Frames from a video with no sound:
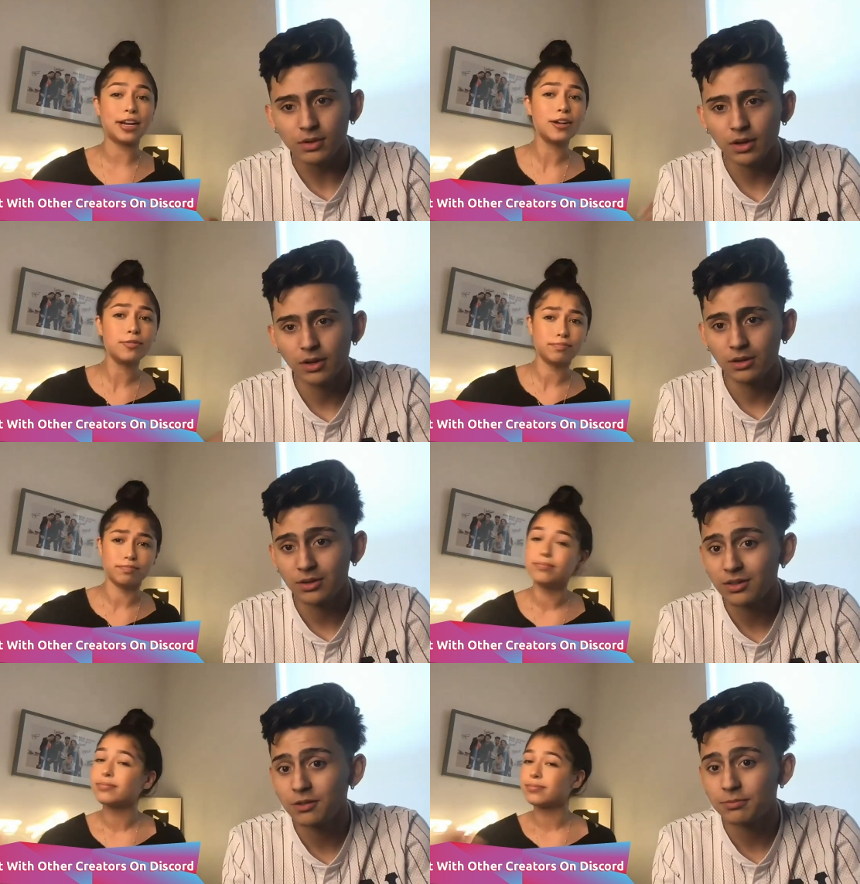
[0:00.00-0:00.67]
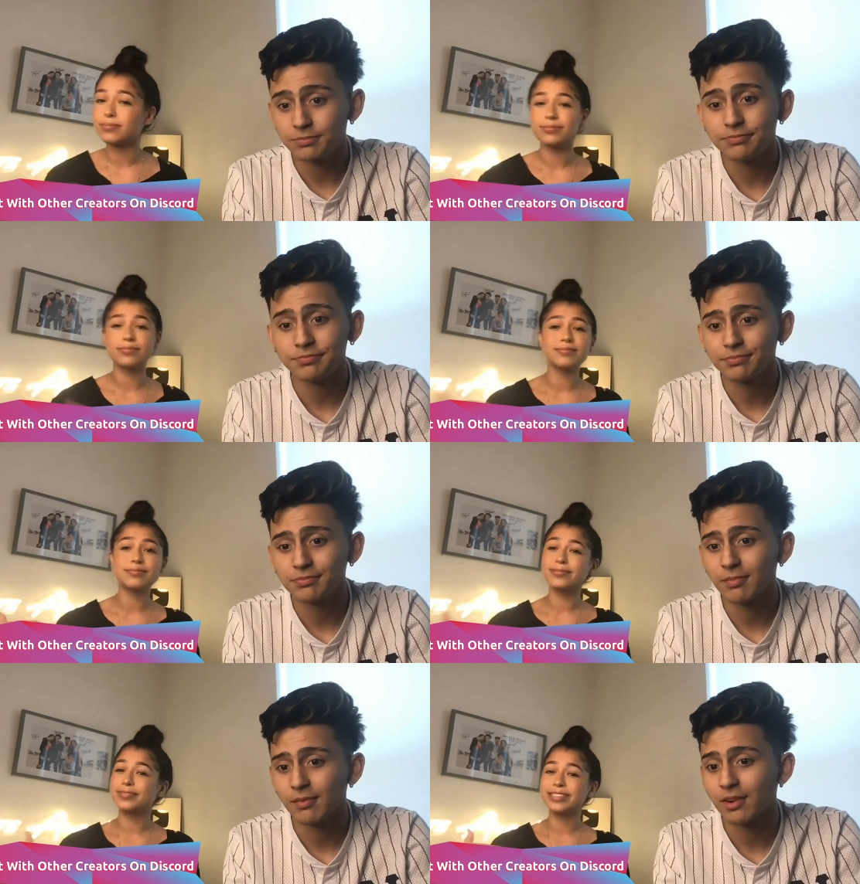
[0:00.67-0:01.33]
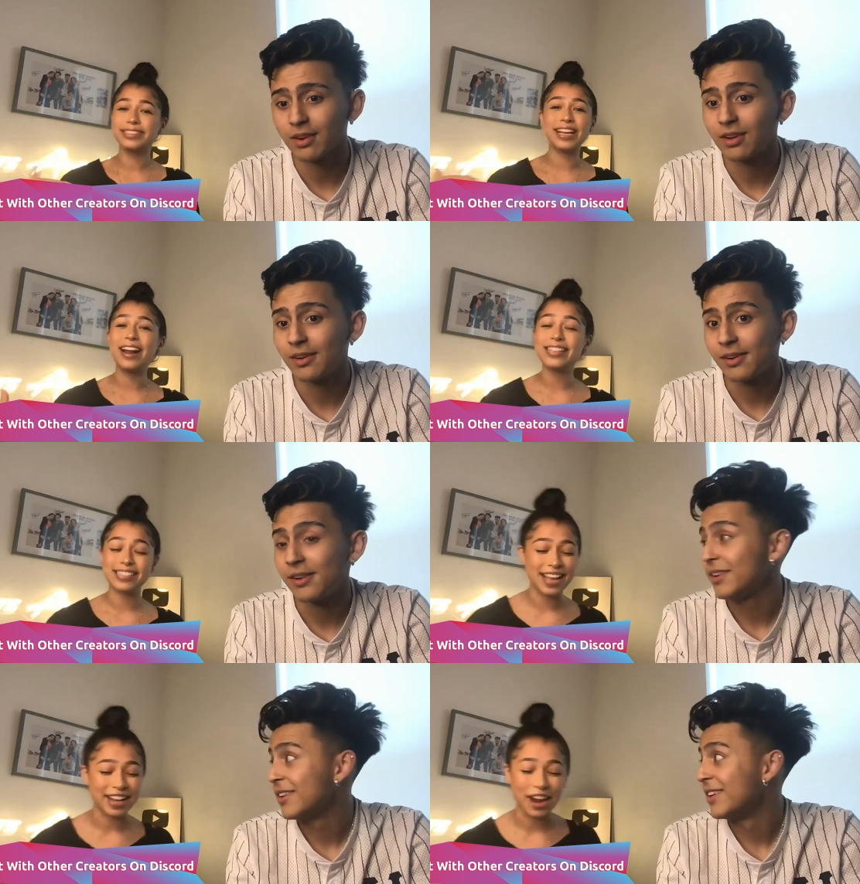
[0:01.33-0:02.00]
Speaker 1: and they're 10 out of
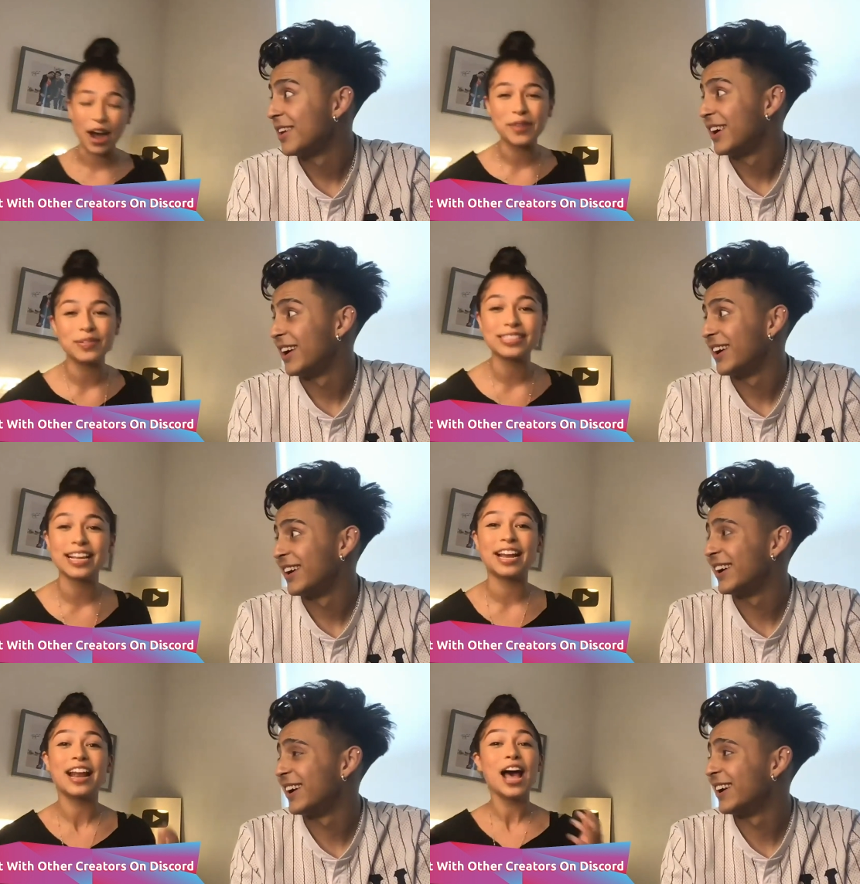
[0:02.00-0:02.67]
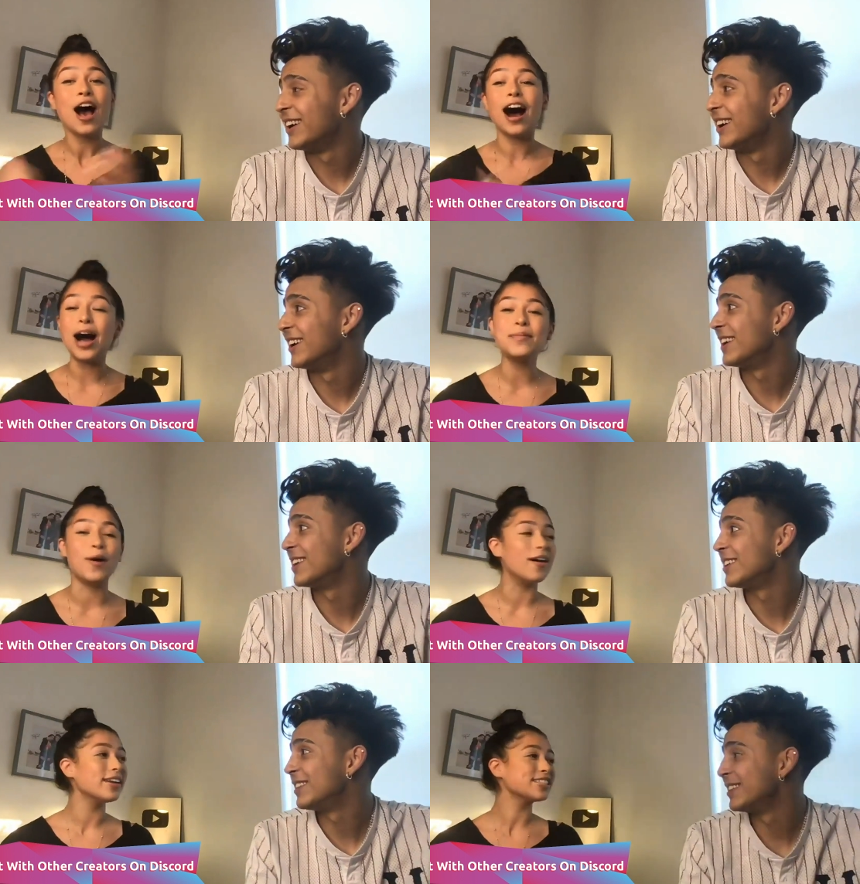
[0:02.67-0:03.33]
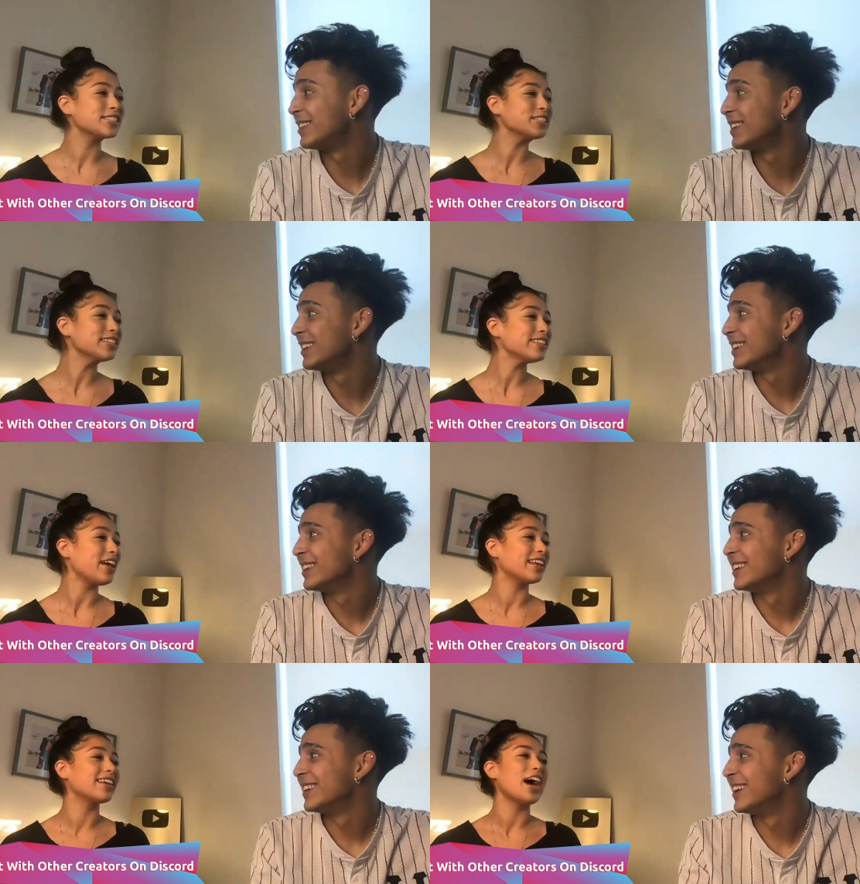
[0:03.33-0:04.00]
10 100% i'm honestly
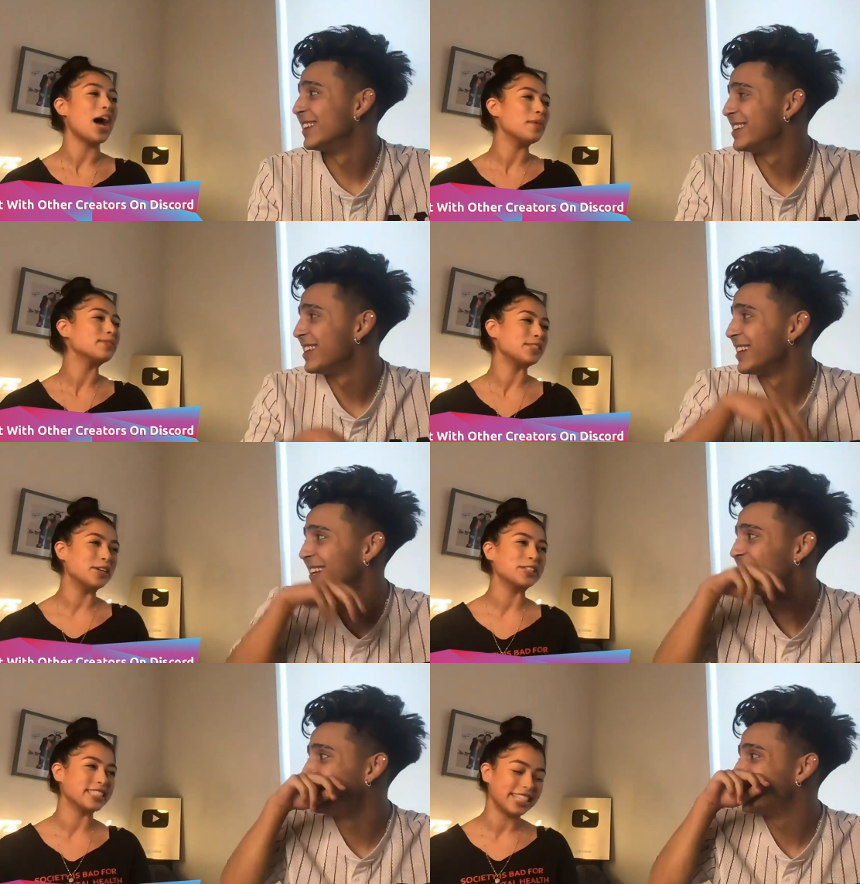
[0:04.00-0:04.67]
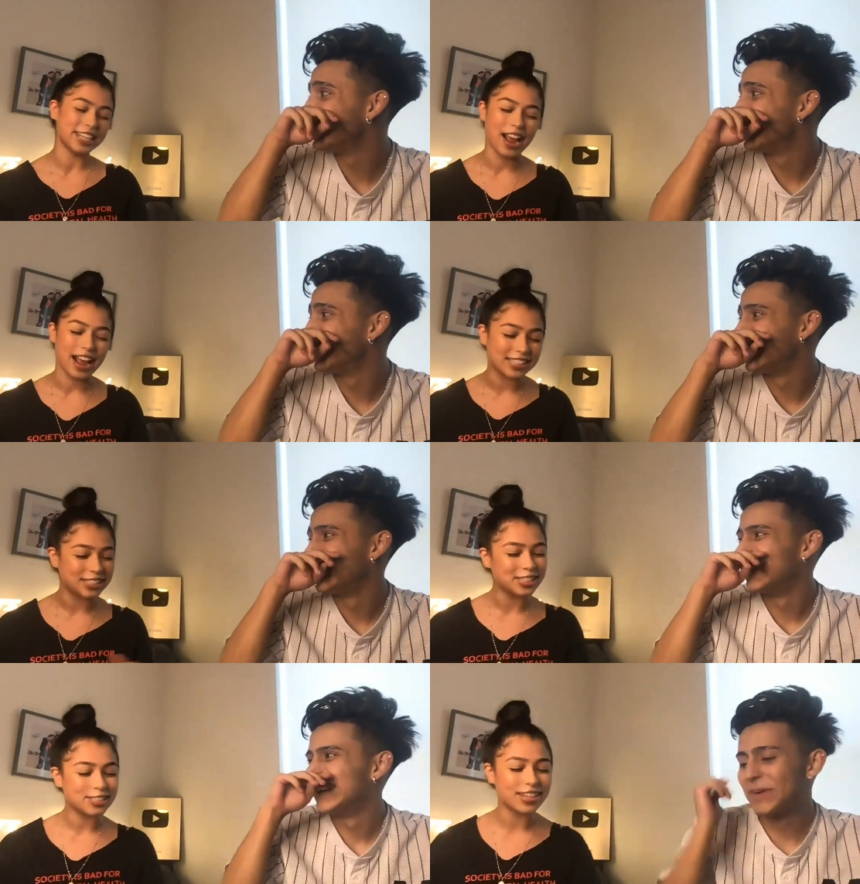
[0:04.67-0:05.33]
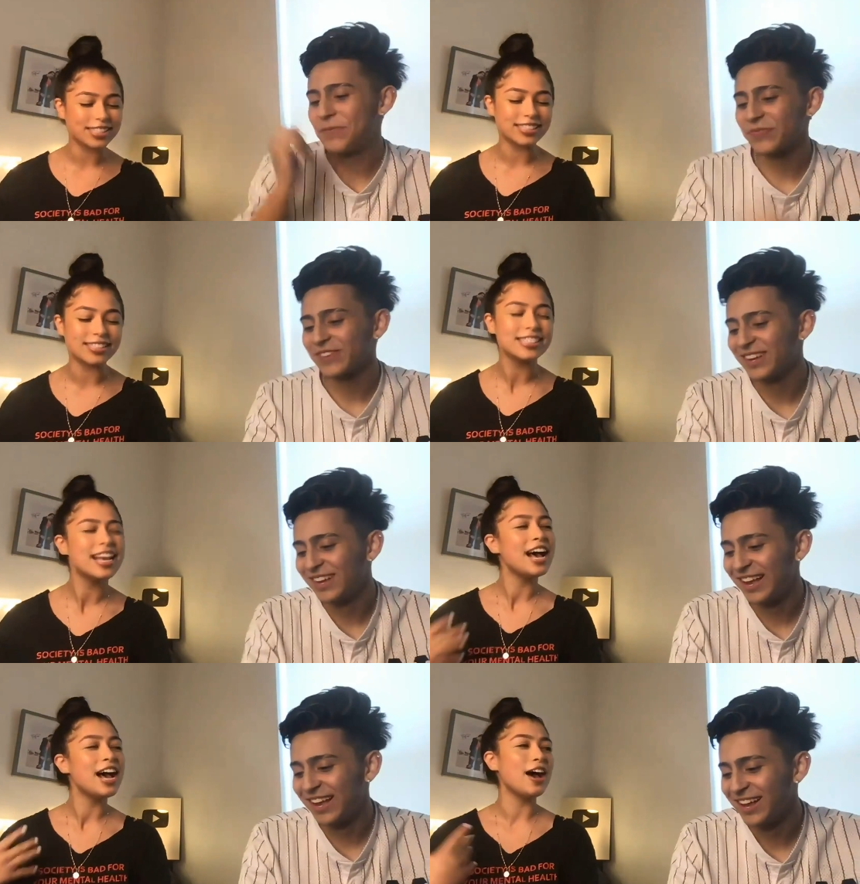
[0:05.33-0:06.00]
like i'm stoked to hear you answer these questions
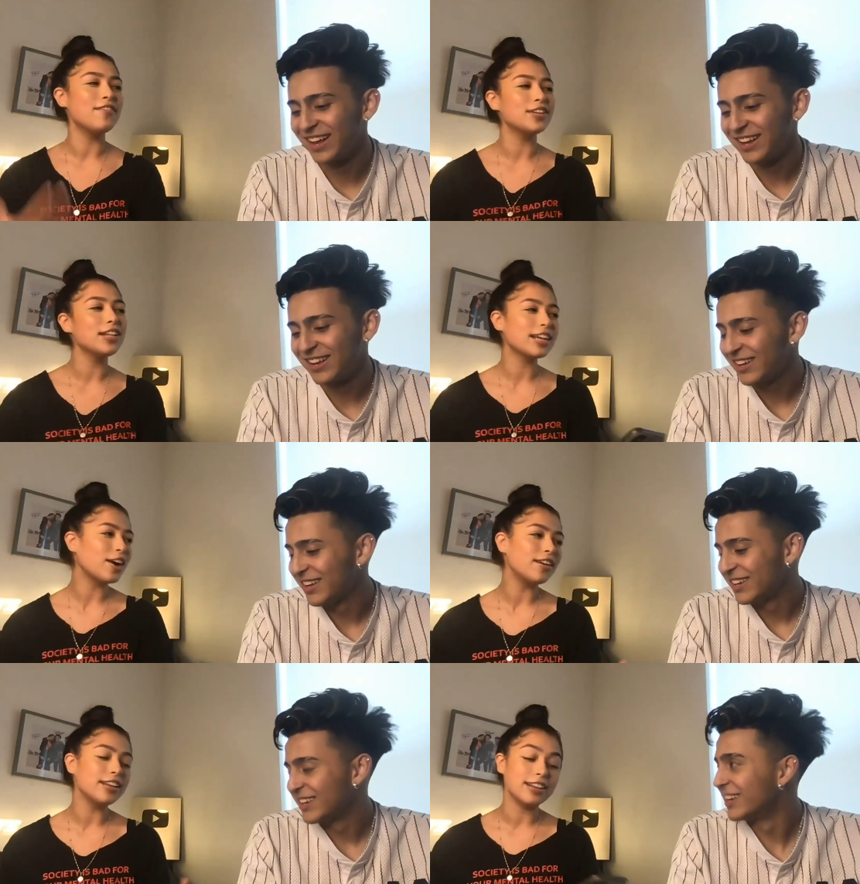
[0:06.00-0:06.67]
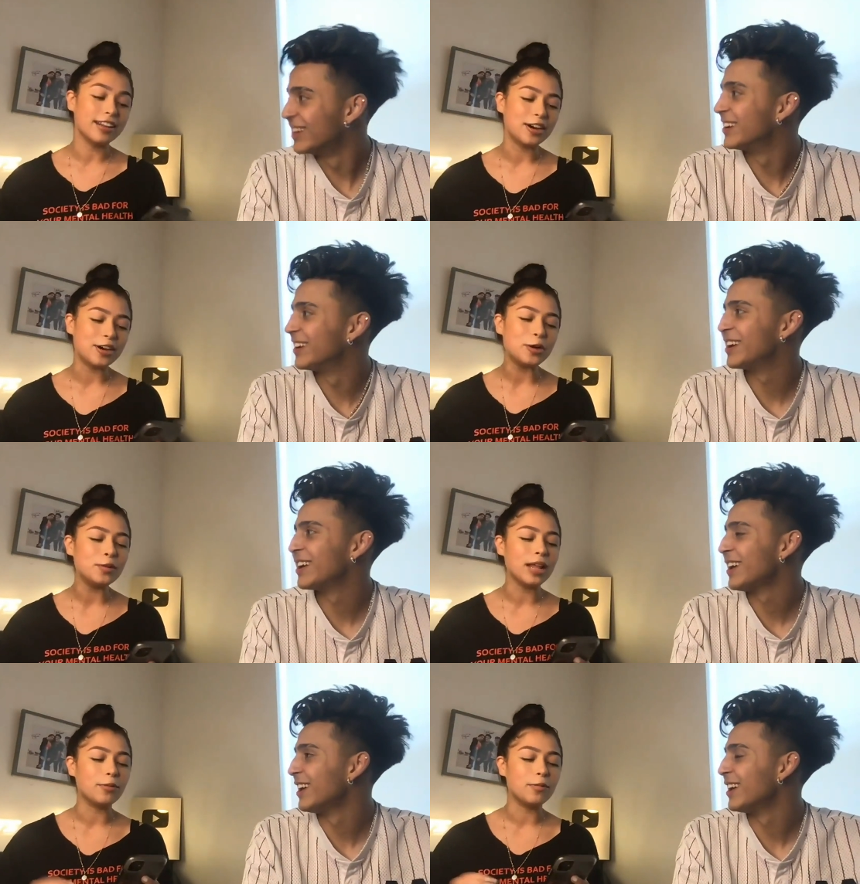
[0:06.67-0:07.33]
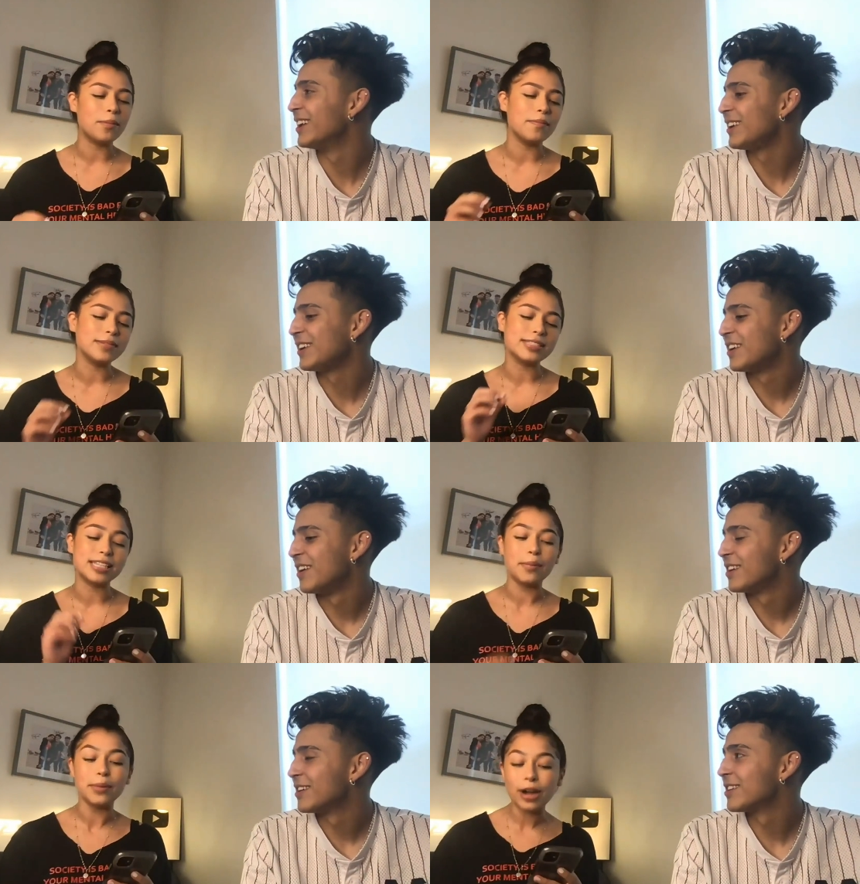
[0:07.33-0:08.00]
i feel like i already know like what
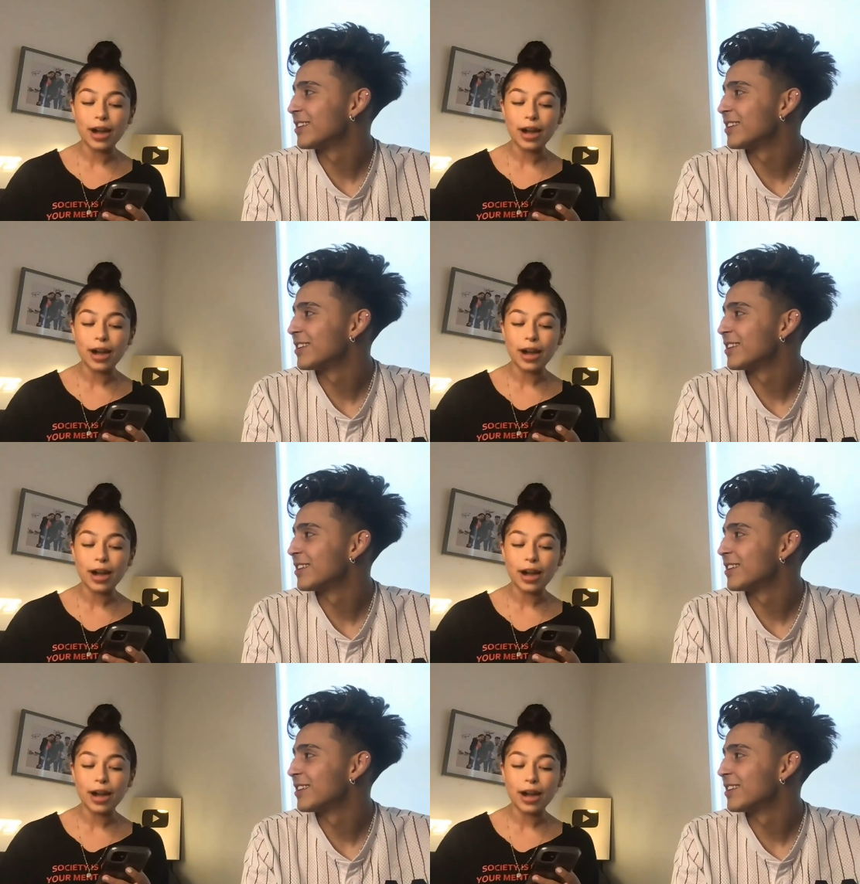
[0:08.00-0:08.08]
summer